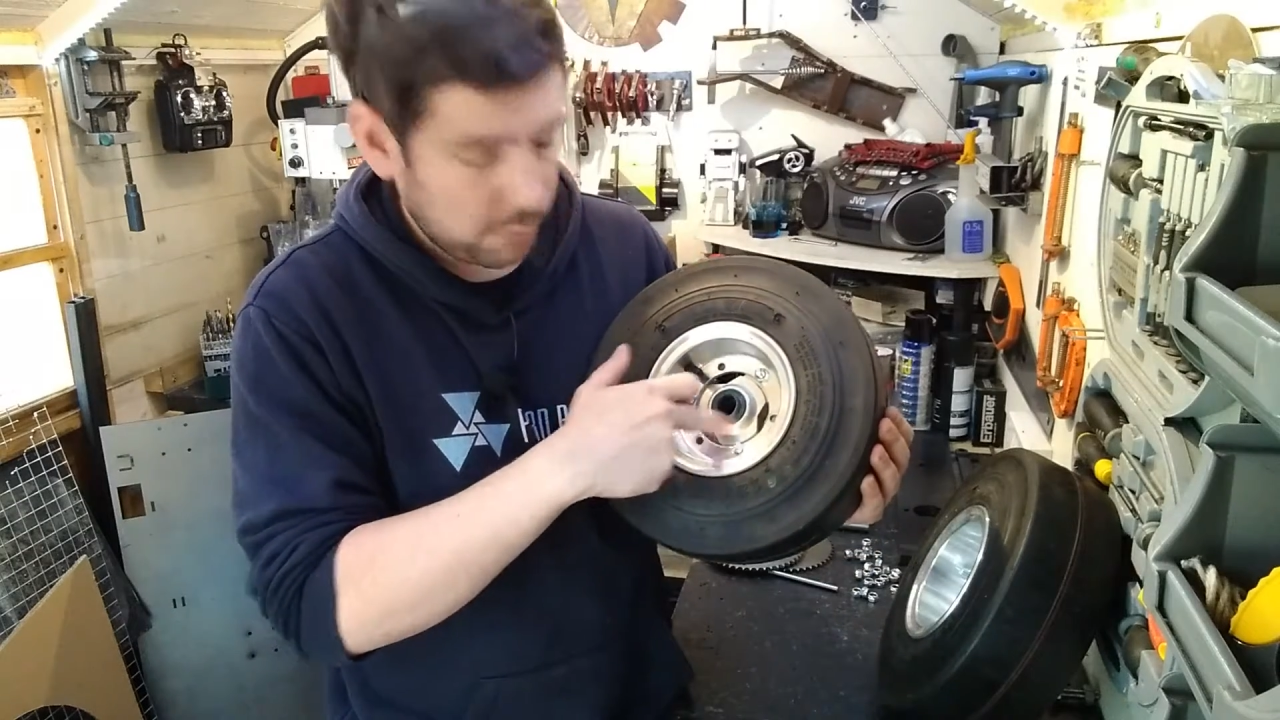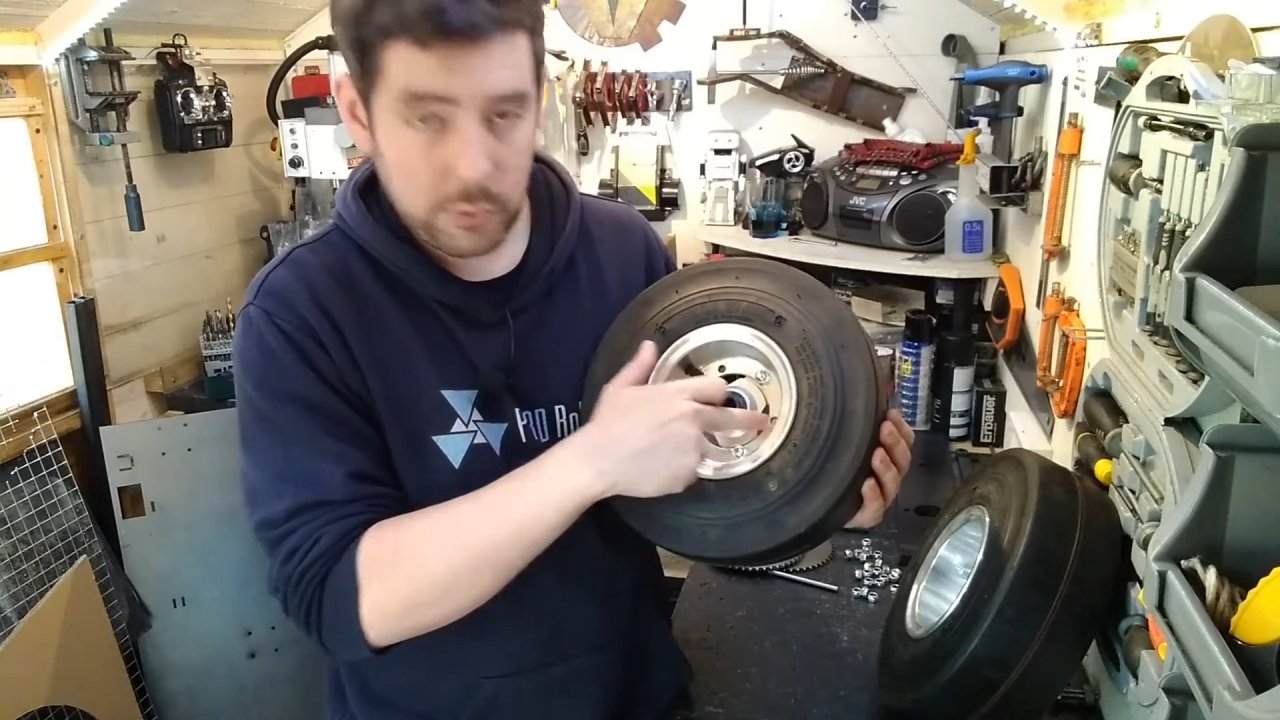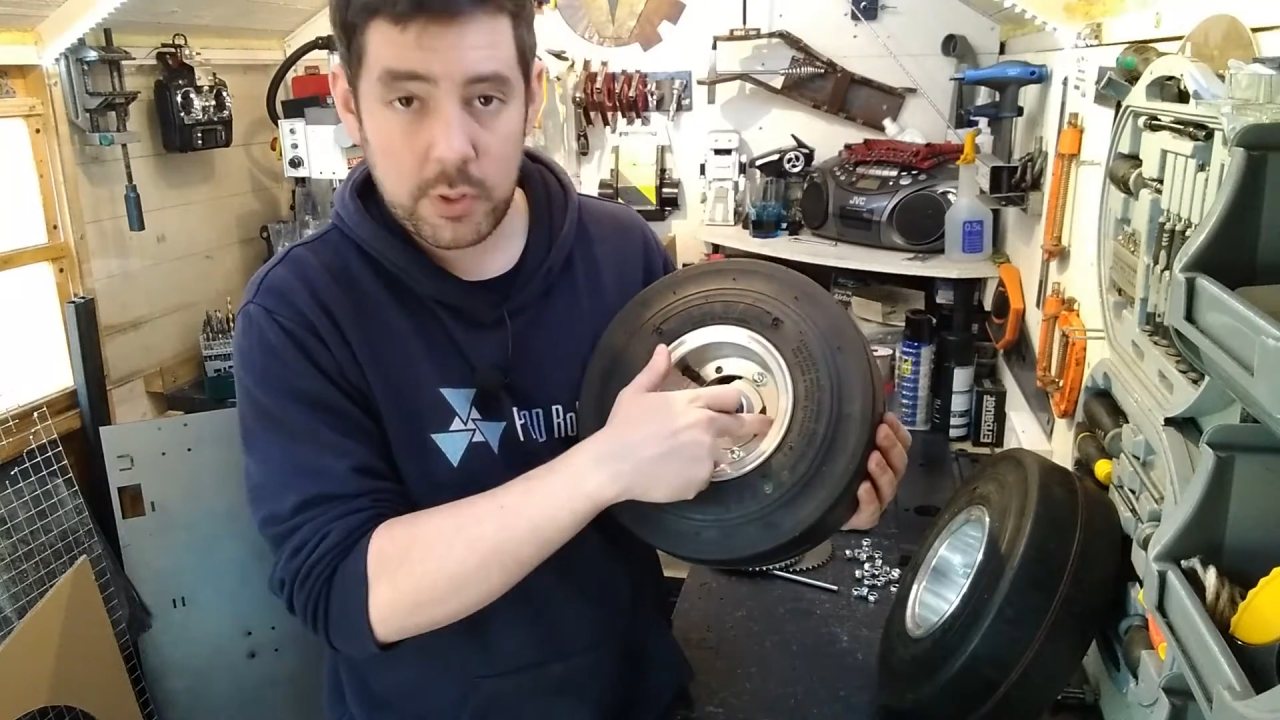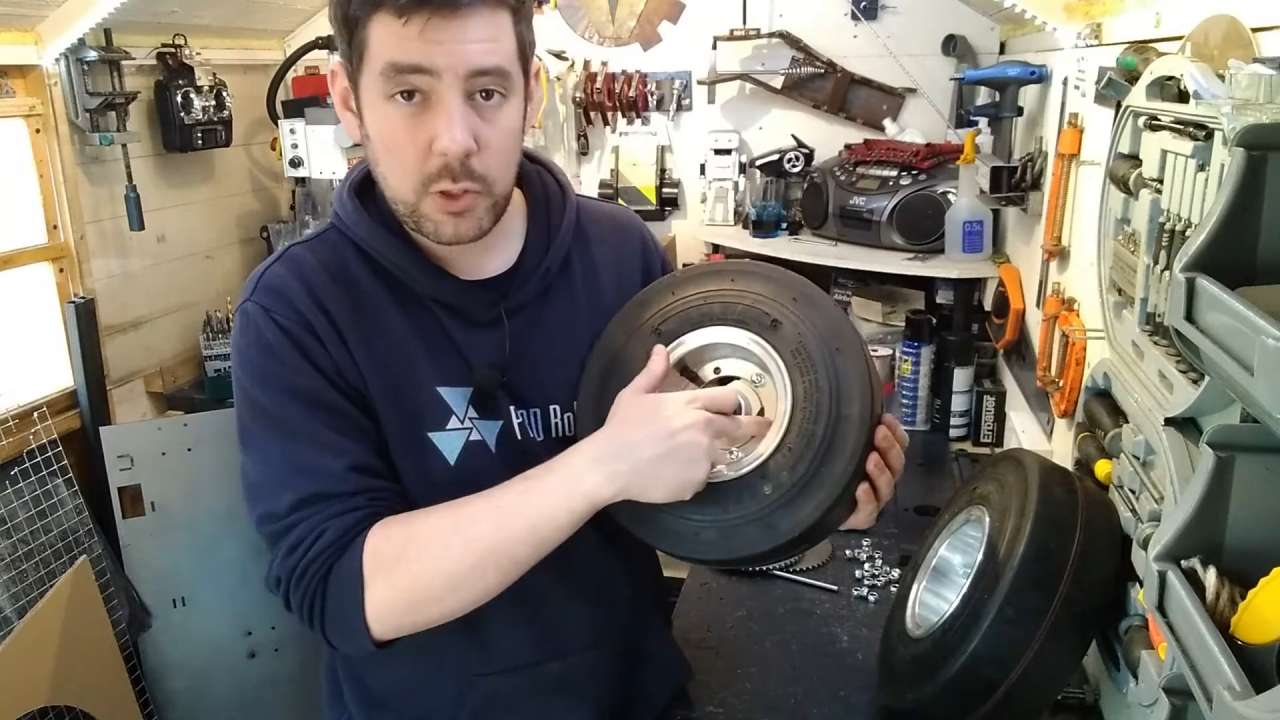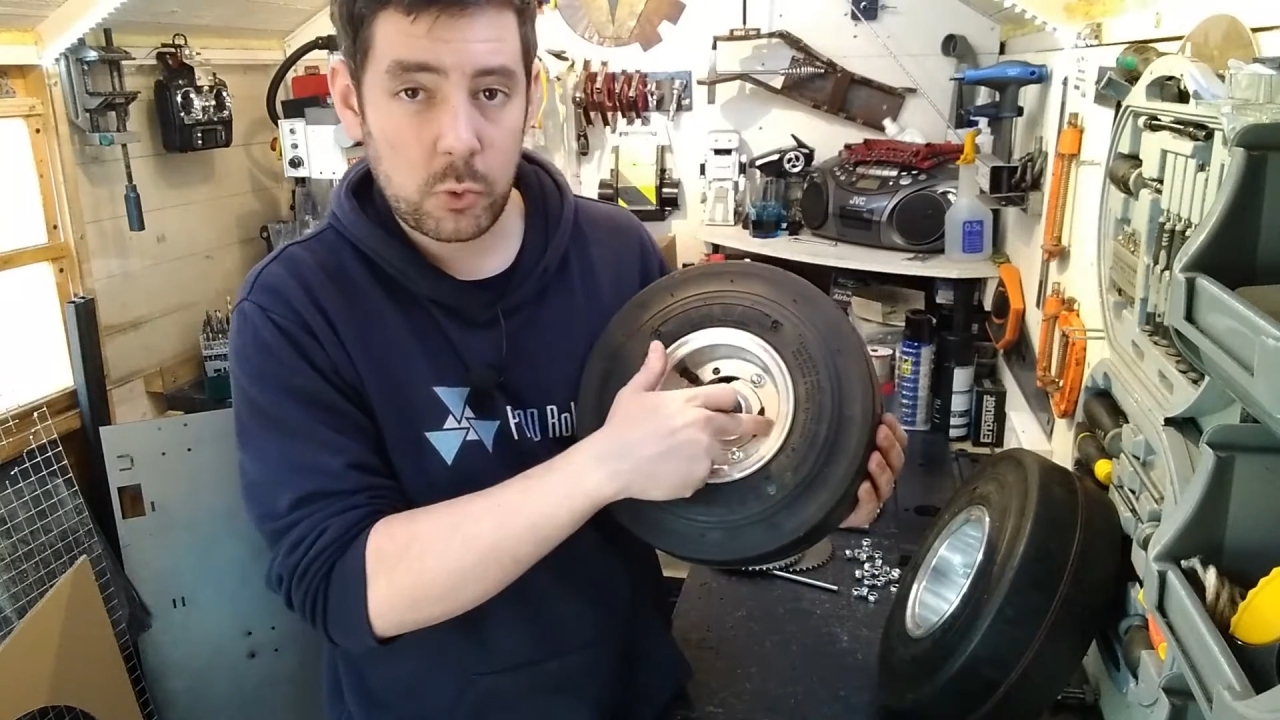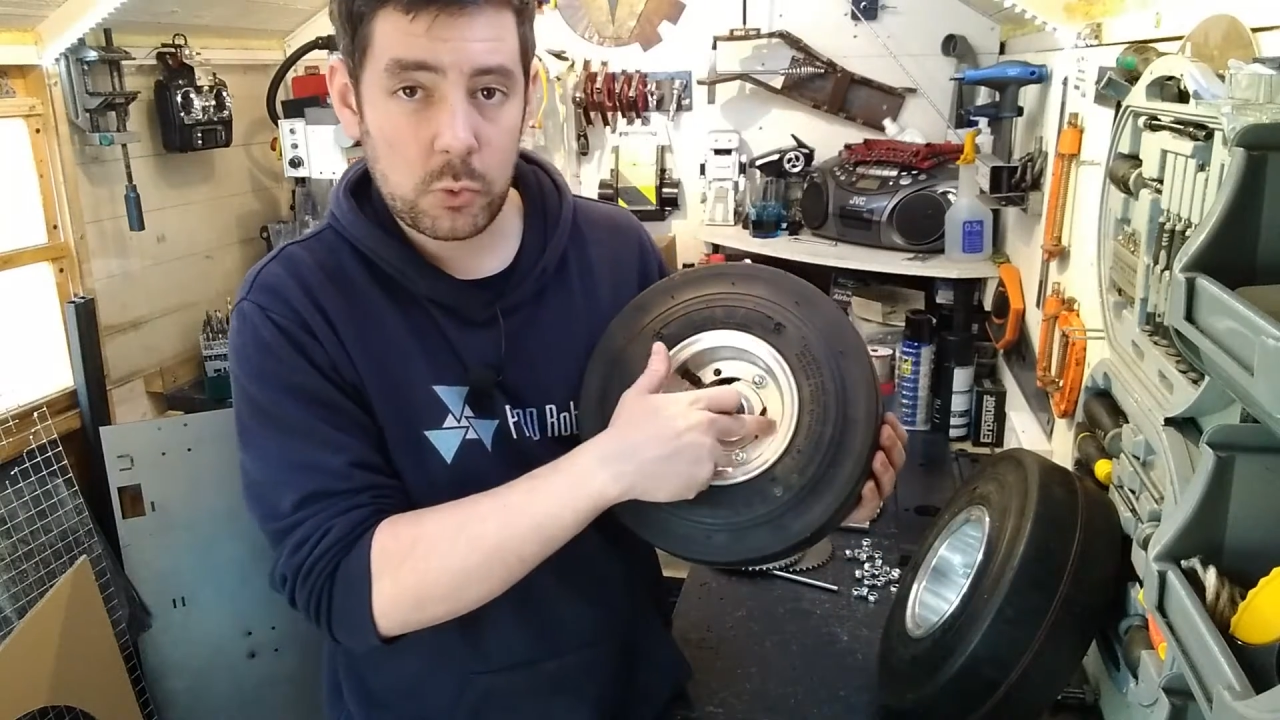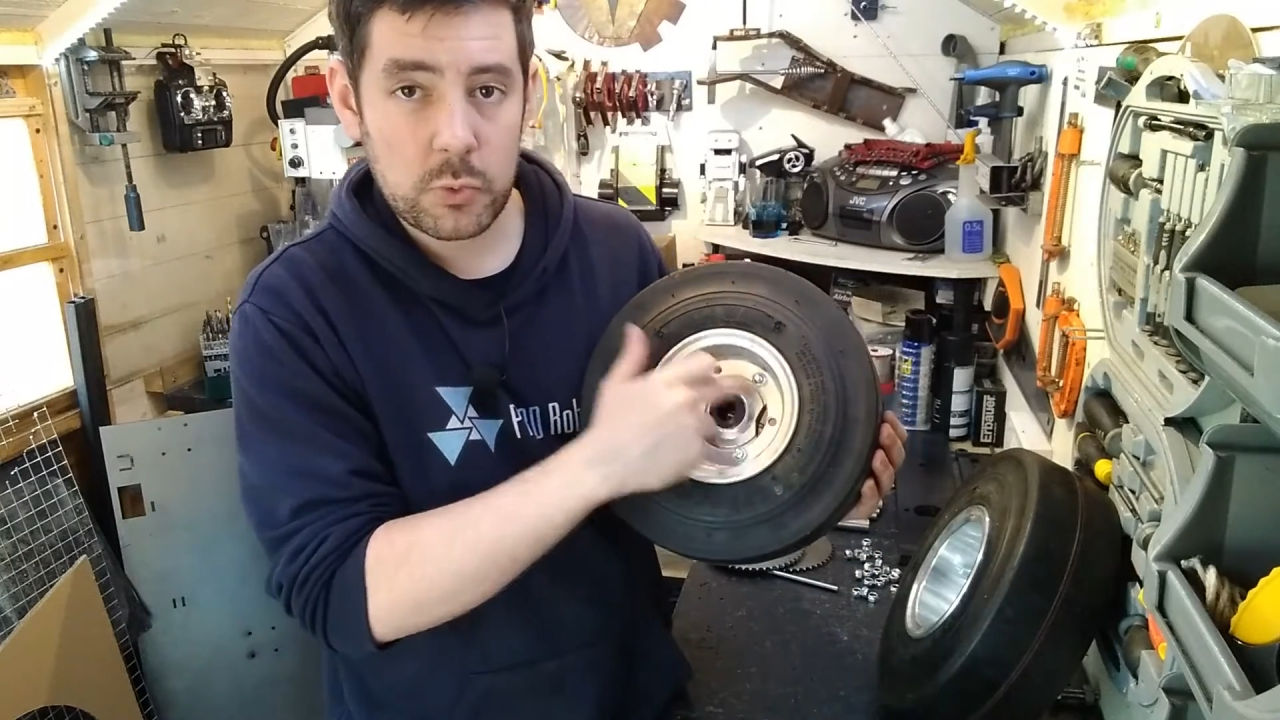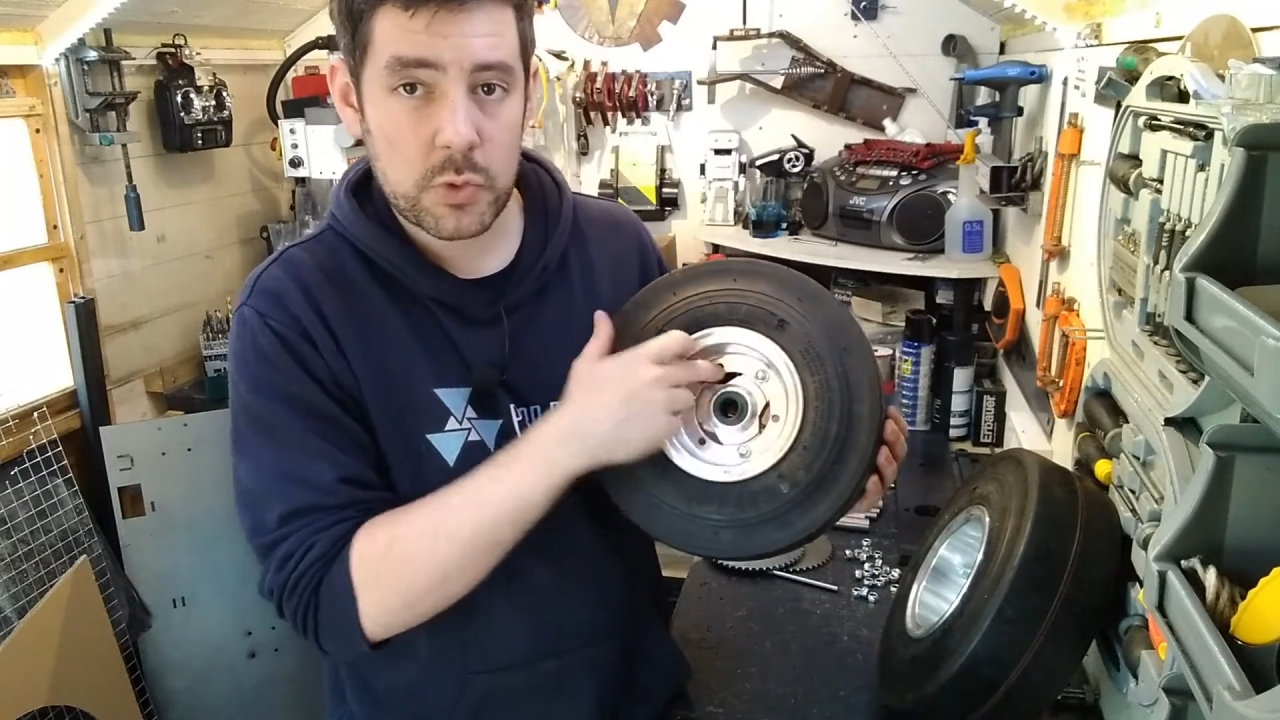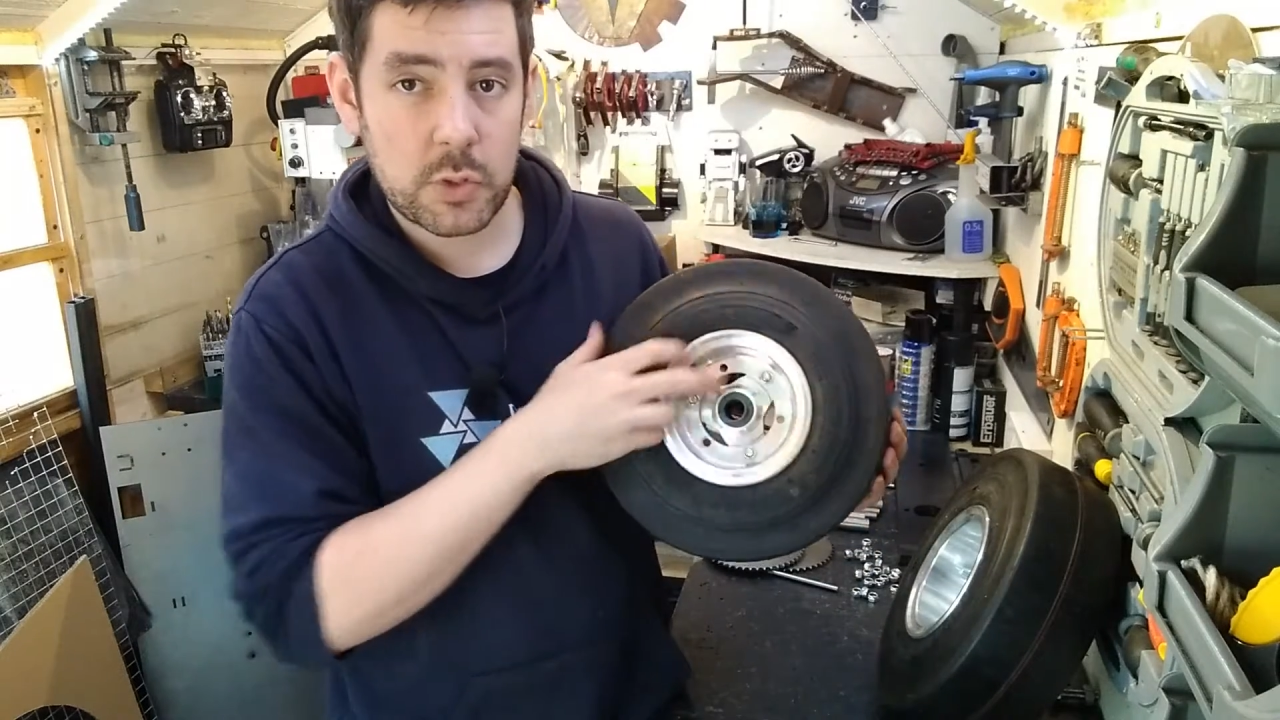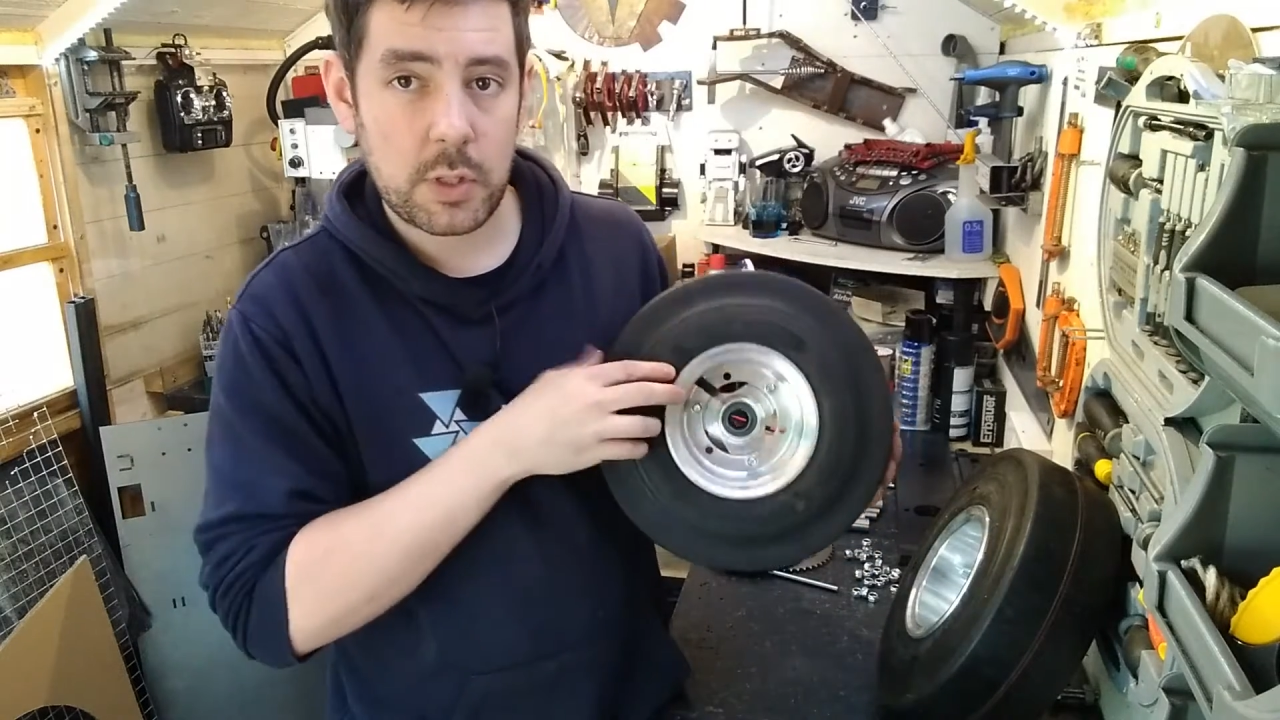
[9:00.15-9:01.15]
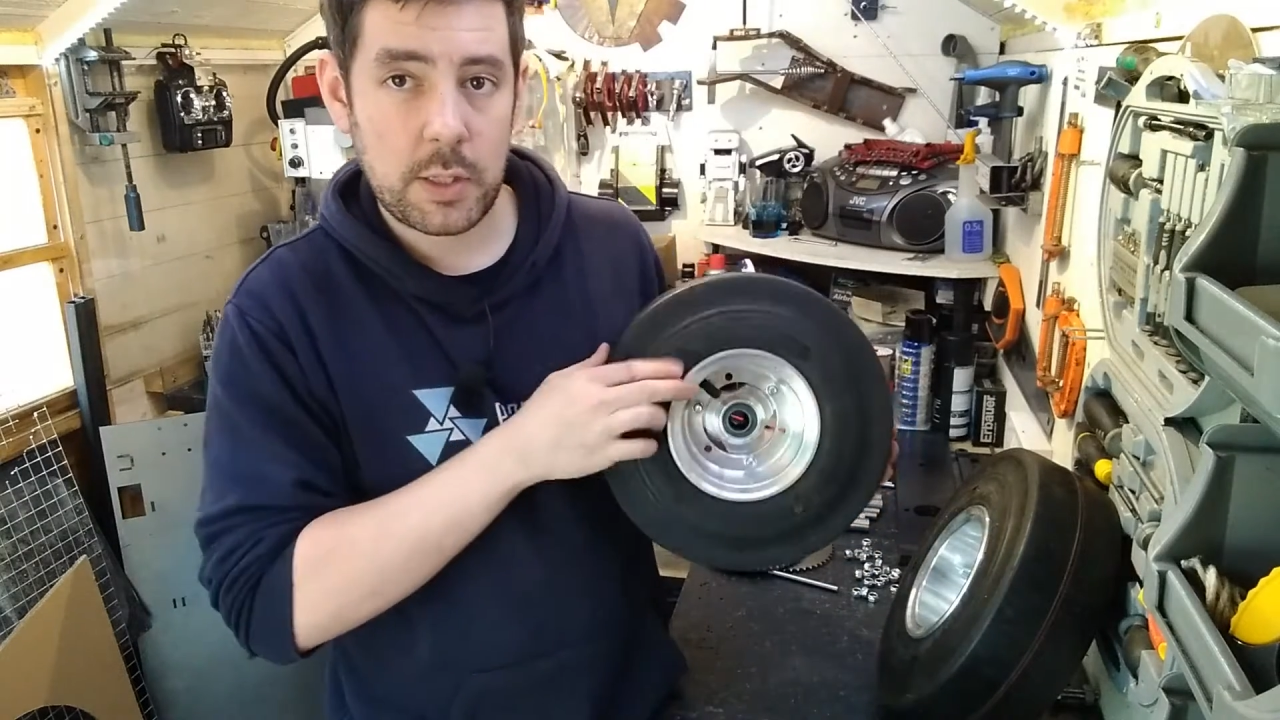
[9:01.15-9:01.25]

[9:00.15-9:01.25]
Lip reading: 3 holes